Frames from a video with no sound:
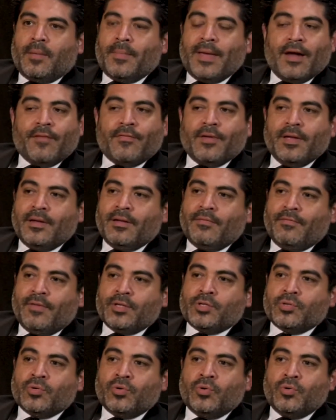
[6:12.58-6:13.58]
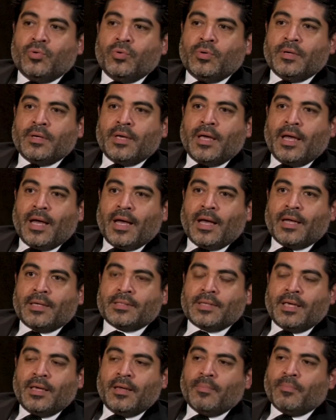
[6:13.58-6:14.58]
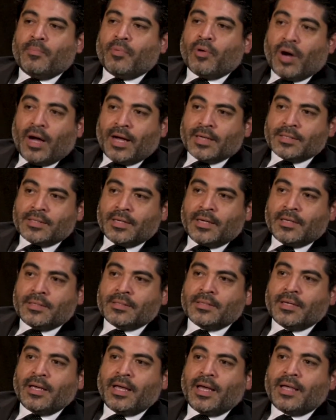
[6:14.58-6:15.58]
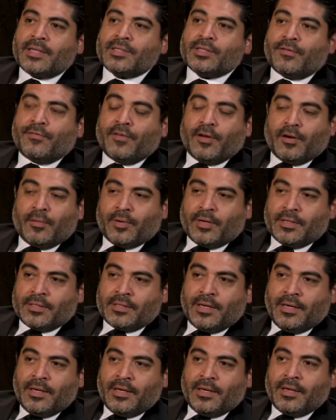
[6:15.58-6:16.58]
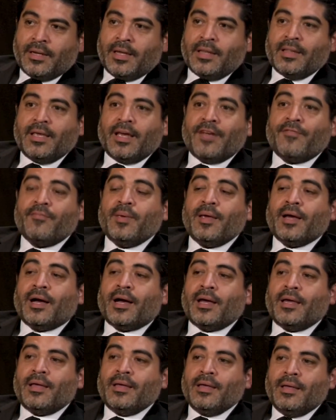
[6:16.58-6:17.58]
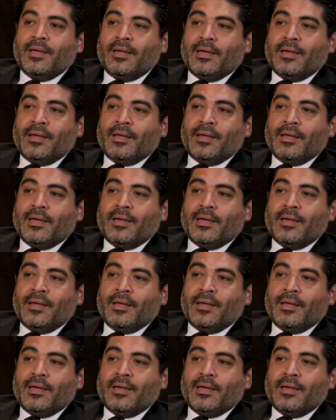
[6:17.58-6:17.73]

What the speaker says: Every individual who has a process has their fingerprints taken, and the FBI